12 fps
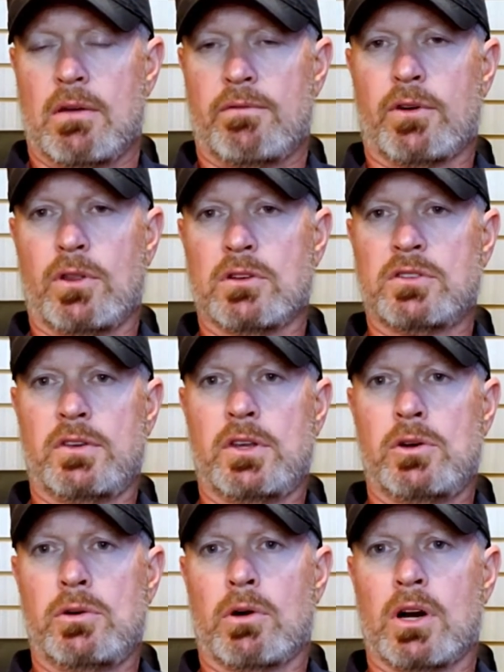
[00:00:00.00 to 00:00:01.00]
For those of
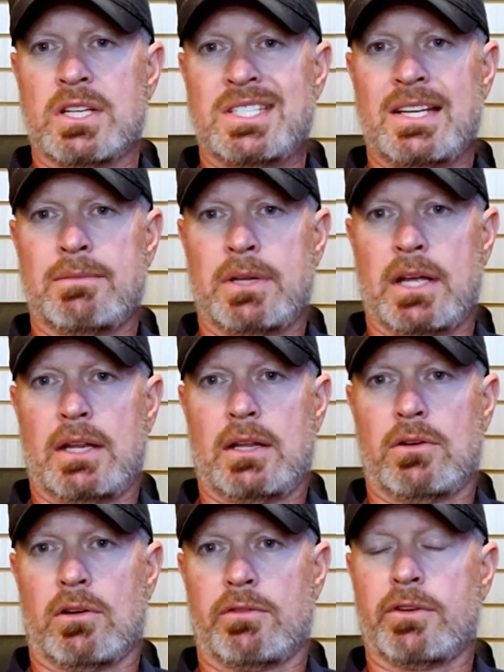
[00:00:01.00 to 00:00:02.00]
you who are
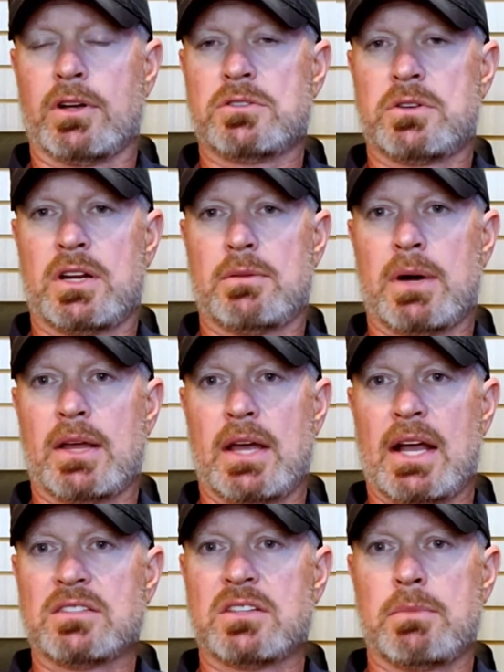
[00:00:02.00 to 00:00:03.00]
intimidated or frustrated by the
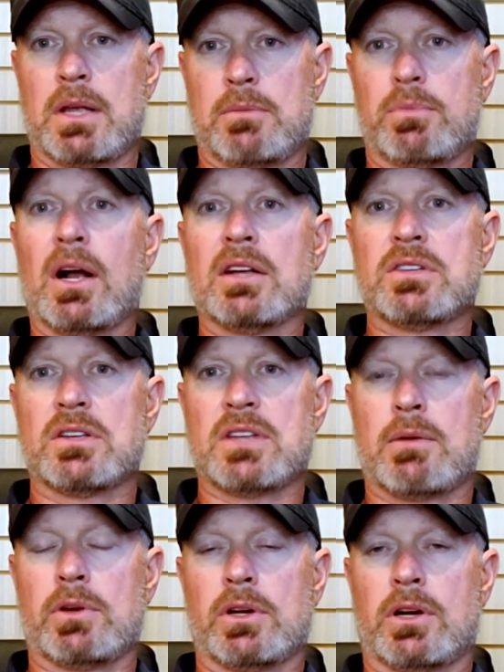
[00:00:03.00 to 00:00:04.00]
estimating process,
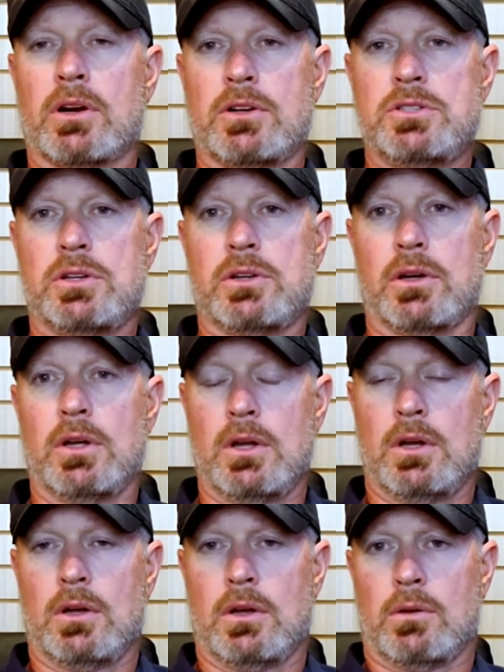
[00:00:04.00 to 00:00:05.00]
I would encourage you to
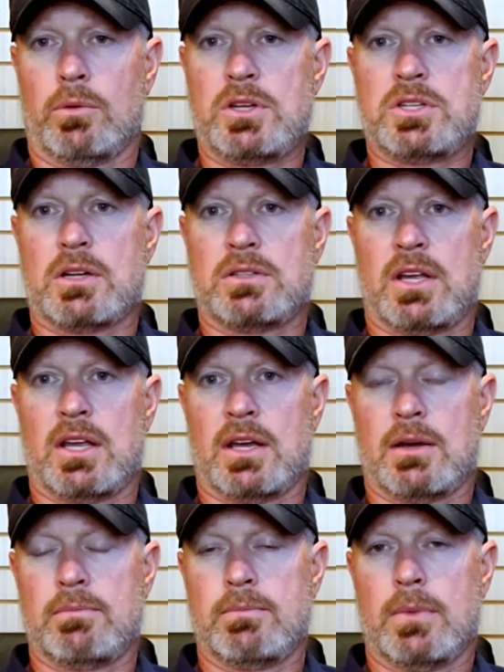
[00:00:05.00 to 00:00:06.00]
reach out to
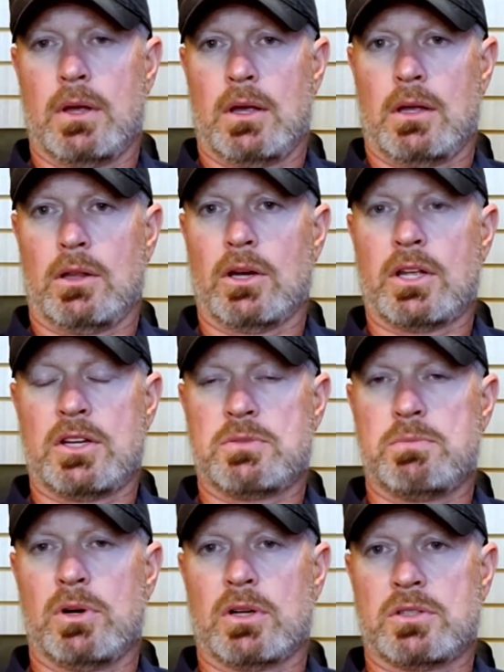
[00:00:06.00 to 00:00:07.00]
him, look at his
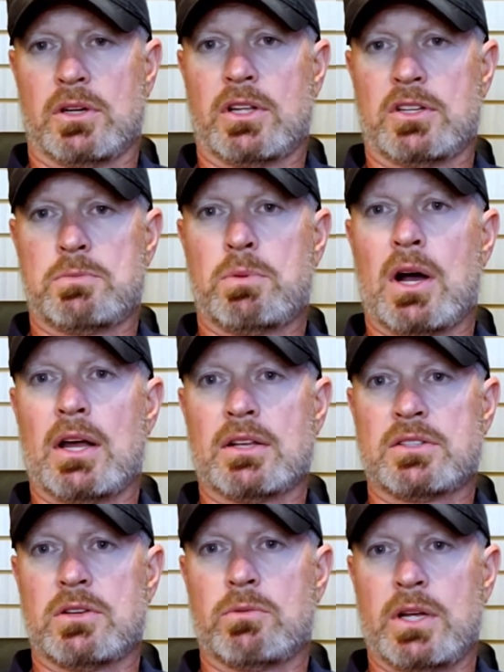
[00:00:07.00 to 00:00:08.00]
books, look at his
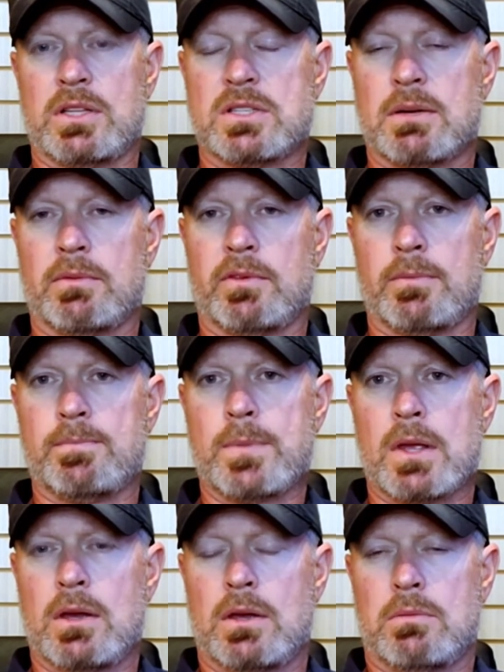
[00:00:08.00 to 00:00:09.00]
products, and read some of them,
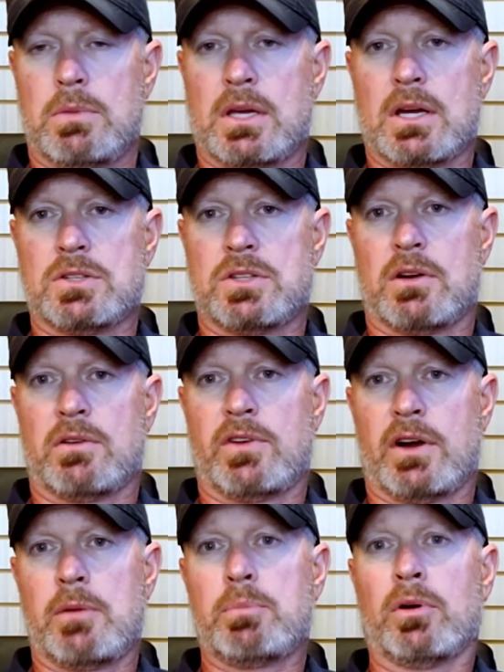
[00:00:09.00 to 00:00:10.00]
because they're
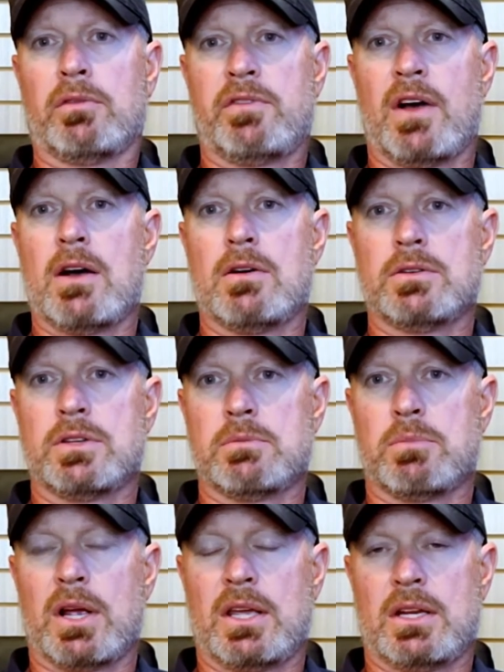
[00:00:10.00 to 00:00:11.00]
very profound in
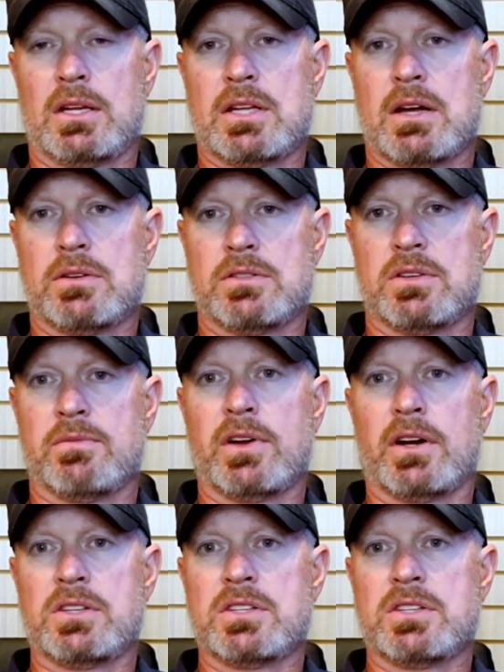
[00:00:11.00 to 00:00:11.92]
breaking it down to some very